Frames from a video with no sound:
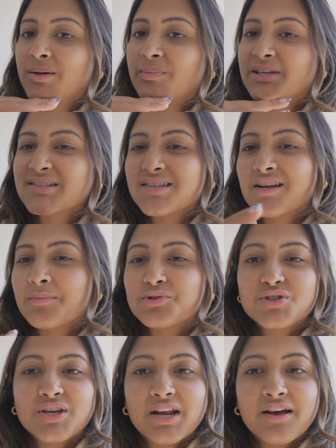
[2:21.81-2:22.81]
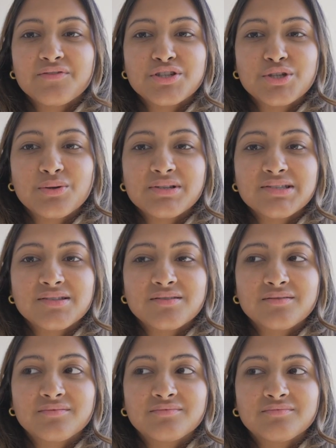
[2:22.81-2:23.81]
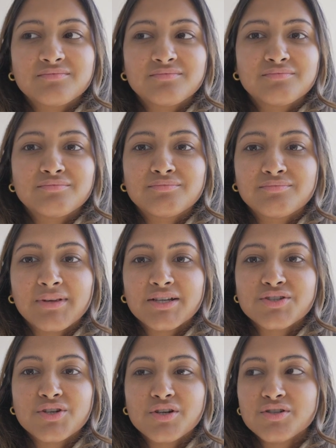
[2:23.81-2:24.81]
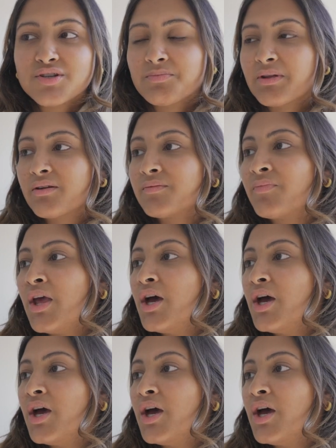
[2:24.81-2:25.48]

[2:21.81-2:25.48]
because then I'm just gonna have to do this next year or something.